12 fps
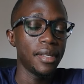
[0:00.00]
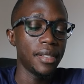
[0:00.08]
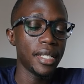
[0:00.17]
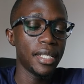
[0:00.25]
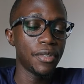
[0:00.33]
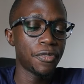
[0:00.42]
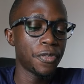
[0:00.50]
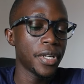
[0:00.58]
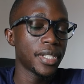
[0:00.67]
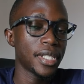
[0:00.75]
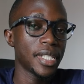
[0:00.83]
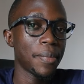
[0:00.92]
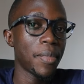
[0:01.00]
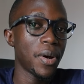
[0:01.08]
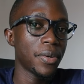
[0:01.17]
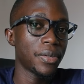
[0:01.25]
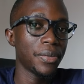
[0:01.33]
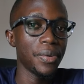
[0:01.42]
the difference is
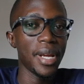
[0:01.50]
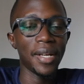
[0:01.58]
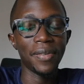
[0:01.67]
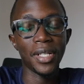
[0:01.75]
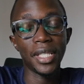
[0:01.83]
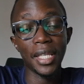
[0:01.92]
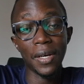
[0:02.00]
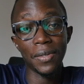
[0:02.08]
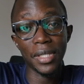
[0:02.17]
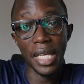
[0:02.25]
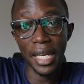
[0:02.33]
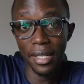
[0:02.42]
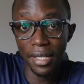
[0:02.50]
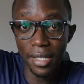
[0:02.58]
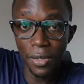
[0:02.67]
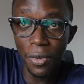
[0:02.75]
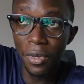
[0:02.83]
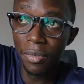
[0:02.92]
about
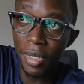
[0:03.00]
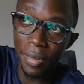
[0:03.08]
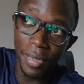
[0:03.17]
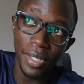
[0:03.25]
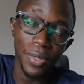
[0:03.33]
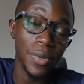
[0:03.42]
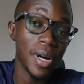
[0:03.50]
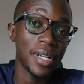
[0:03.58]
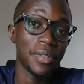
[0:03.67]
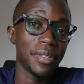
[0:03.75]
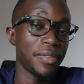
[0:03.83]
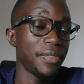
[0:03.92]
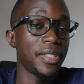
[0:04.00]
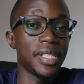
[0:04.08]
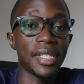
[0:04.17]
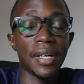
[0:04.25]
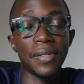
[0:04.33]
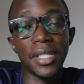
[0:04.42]
300,000 or maybe
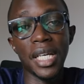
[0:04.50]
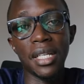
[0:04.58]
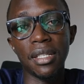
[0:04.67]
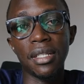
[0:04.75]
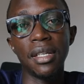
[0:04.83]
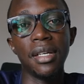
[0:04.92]
250,000.